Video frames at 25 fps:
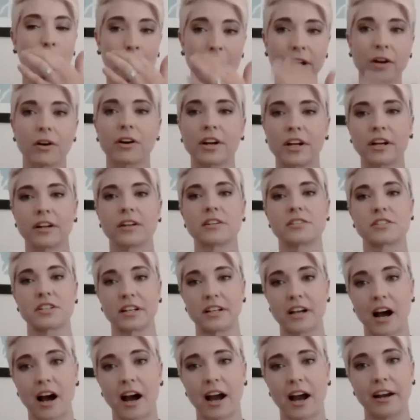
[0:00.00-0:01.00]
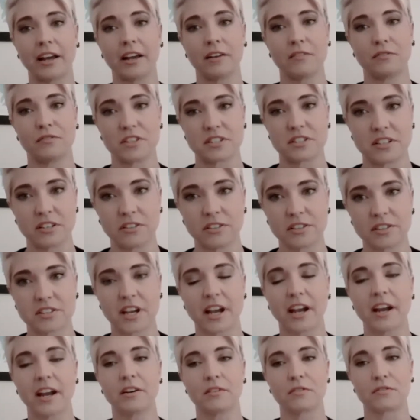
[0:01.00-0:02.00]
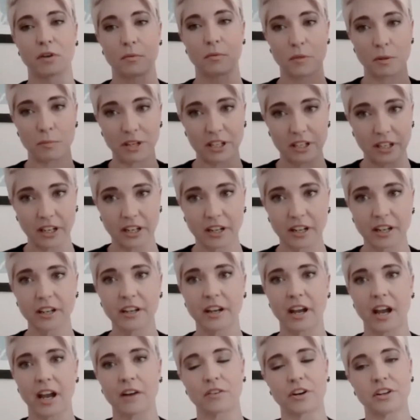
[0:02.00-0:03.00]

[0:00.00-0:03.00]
we are here to guide and facilitate from the beginning,